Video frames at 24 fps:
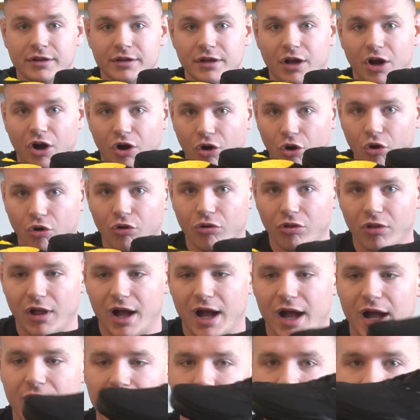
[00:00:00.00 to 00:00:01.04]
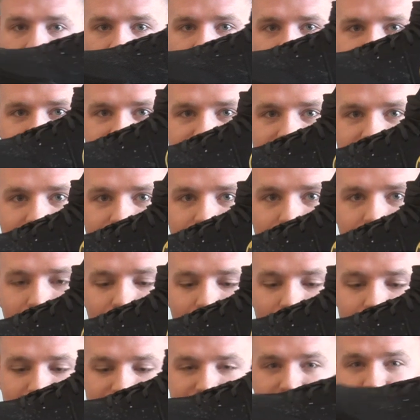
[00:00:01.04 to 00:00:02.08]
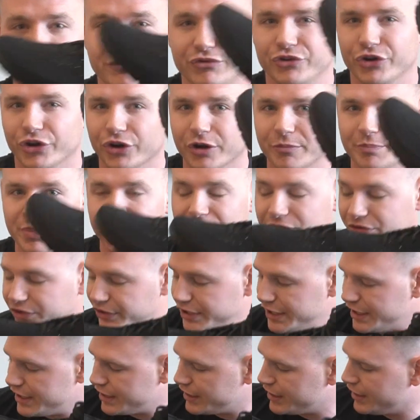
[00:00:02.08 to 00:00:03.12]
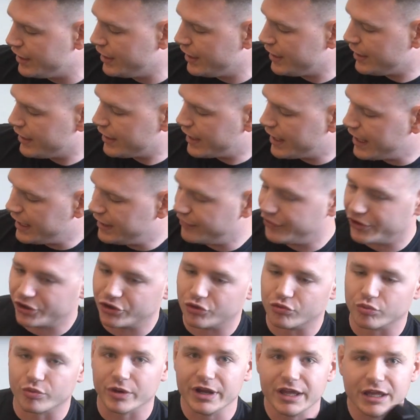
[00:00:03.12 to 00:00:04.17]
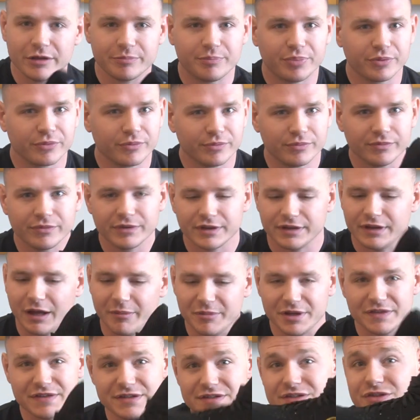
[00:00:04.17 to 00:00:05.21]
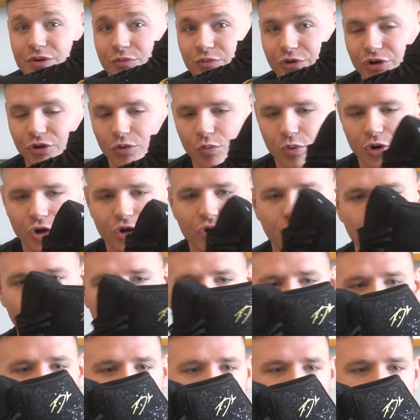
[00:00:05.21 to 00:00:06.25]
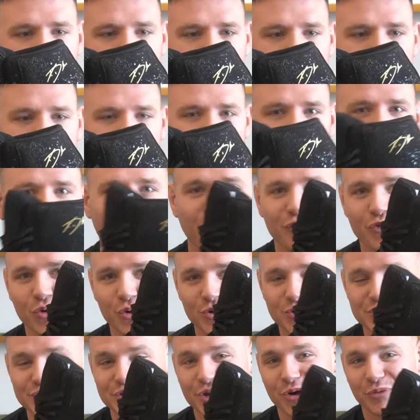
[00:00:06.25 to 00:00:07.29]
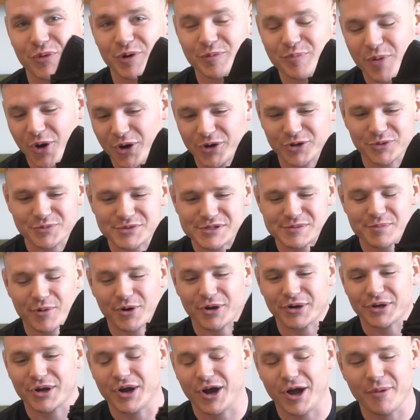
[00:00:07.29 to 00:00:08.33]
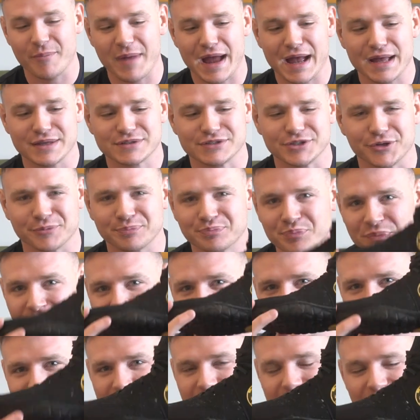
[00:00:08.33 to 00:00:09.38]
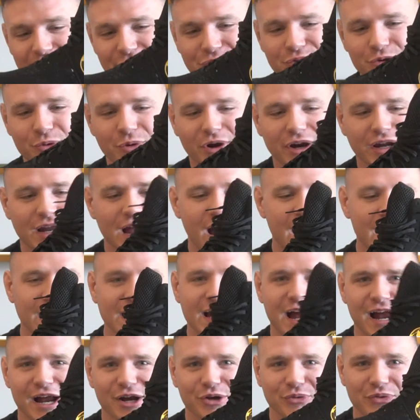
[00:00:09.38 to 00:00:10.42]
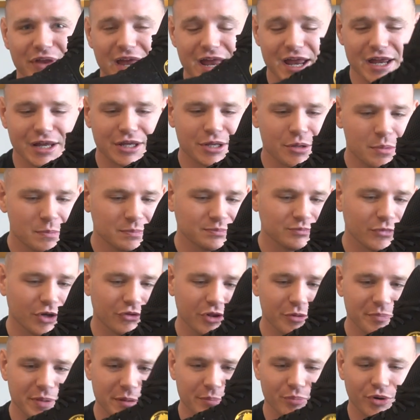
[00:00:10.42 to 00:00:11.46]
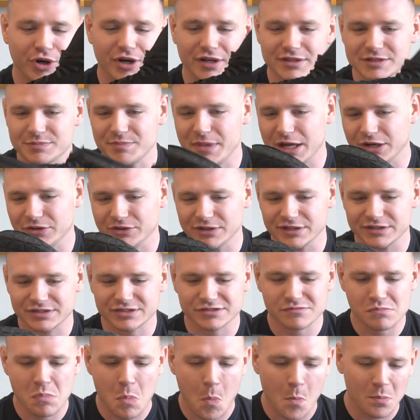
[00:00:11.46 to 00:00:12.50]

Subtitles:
a whole lot, just in terms of durability and the grip. I mean, this is a real workhorse shoe. Of course, you know, we're part of the Spartan Combat, so shout out to our guy Kyle Dake, Olympic bronze medalist.